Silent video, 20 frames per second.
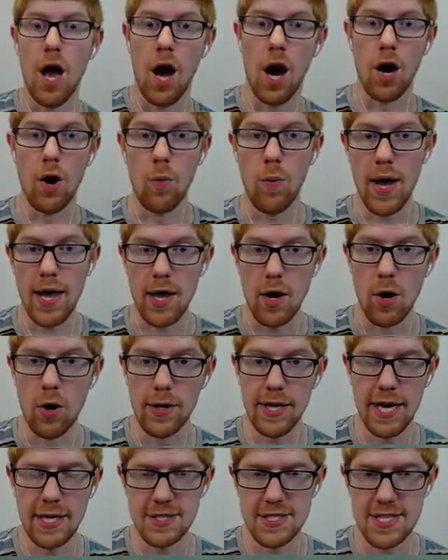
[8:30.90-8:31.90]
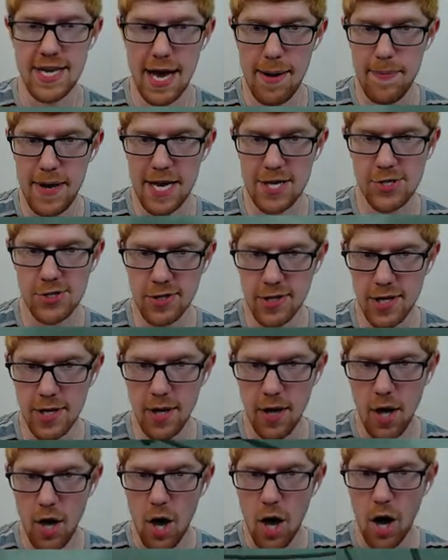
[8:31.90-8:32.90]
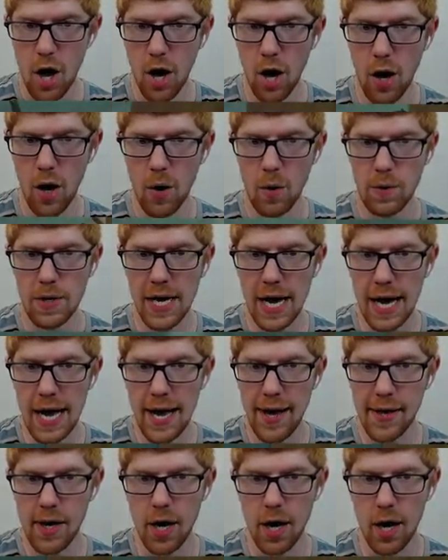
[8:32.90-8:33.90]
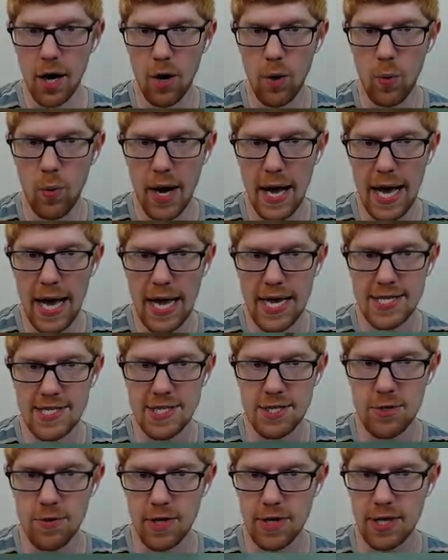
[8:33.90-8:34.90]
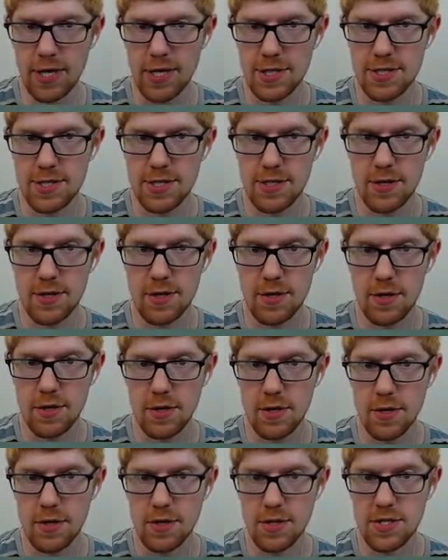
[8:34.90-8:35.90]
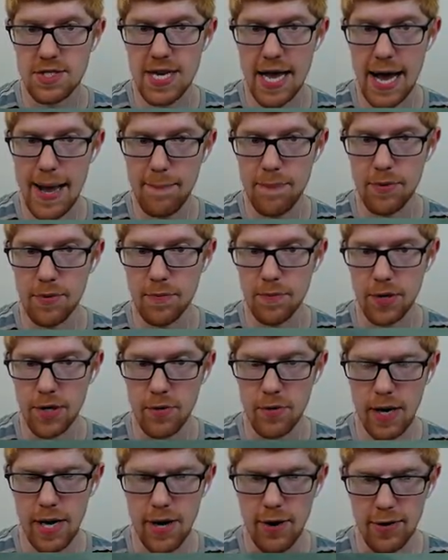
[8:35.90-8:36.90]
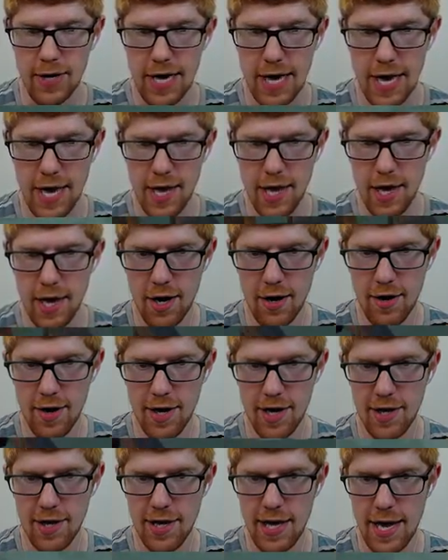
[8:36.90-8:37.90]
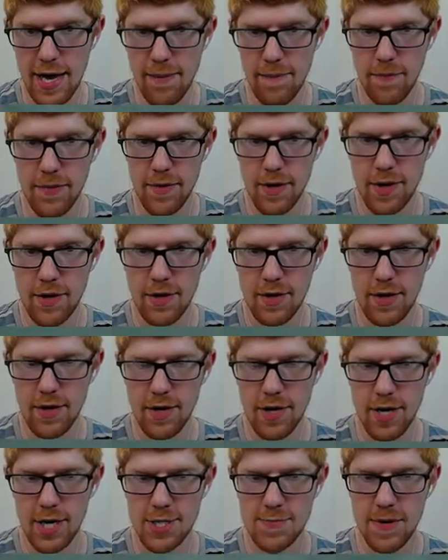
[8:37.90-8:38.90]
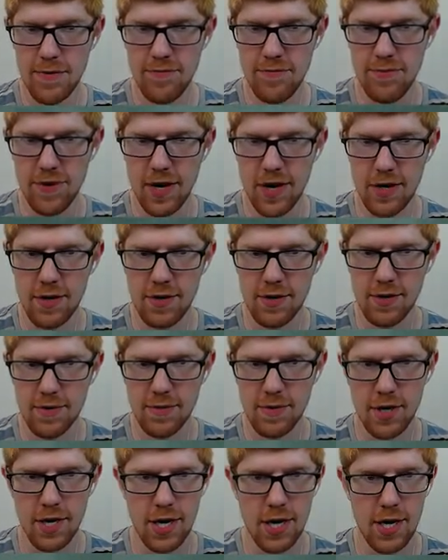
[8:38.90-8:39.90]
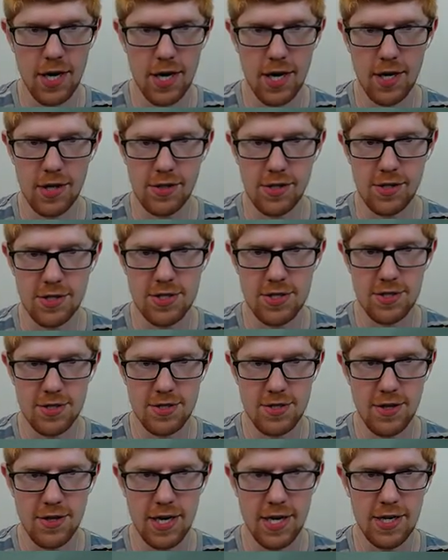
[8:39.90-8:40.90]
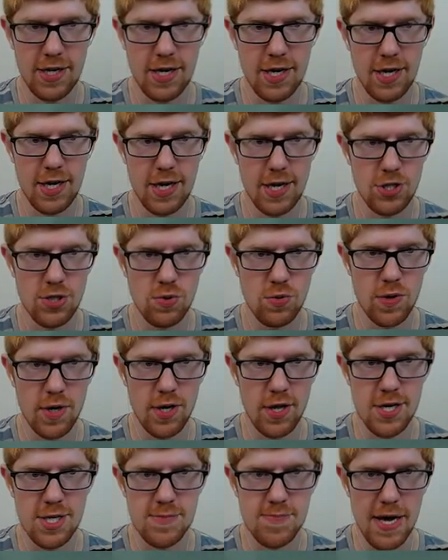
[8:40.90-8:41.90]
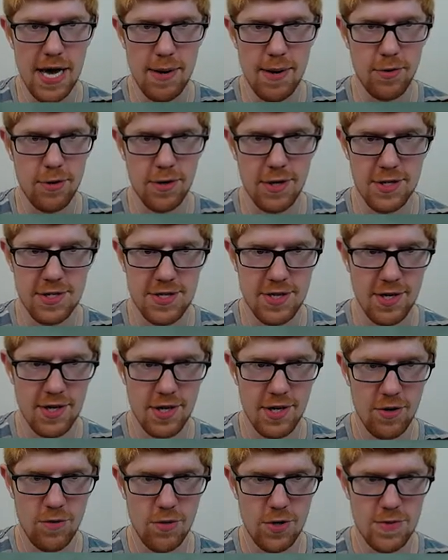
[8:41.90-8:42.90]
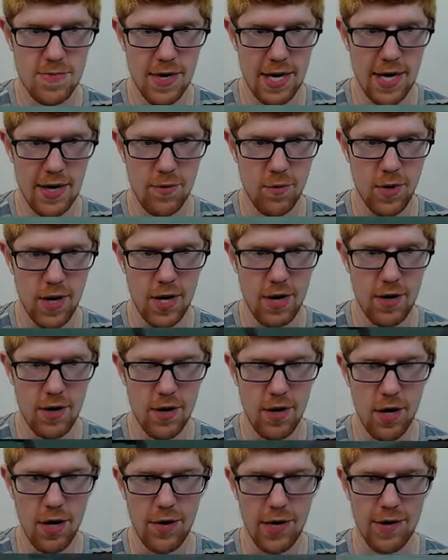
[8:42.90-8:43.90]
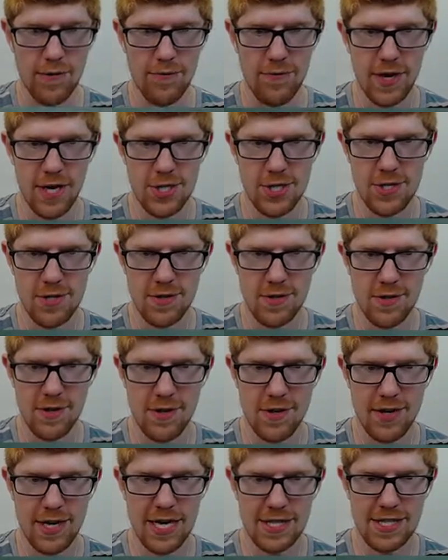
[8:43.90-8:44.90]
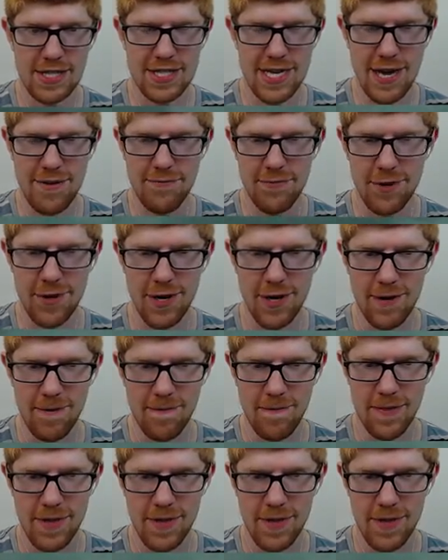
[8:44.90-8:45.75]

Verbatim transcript: Oh, wait, hold on, stop actually. Oh, God. Oh, why is it doing this? Stop. Put away. Okay. All right. Yep. It's been fun. Uh, let's let's go ahead and uh, do one of these bad boys. Where's my where? Oh, I can fish. Not the time for it.